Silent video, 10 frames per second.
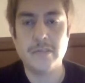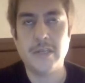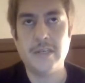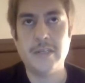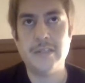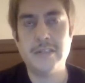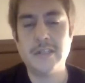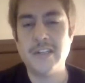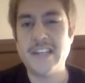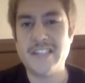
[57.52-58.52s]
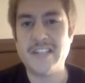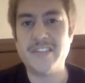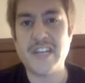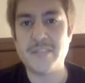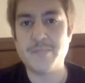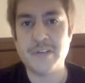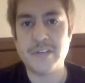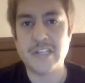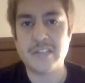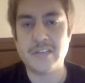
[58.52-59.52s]
is they're
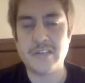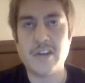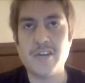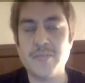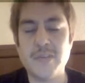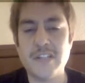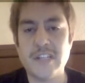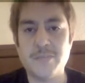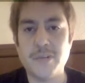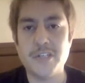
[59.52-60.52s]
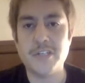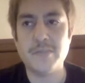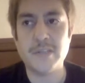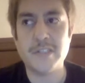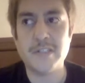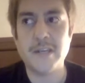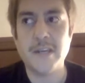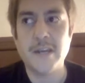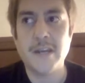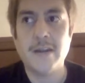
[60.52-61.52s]
desperate. That the argument in desperation is basically,
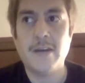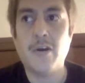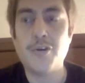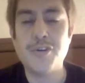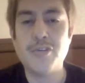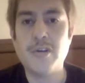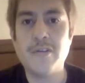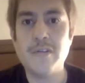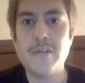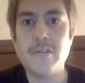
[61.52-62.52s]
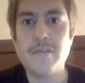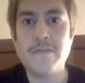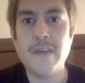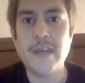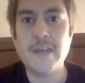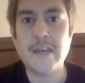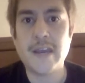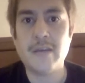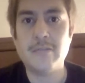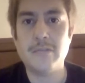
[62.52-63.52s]
oh, you're a fake
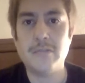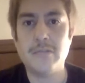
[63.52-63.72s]
account.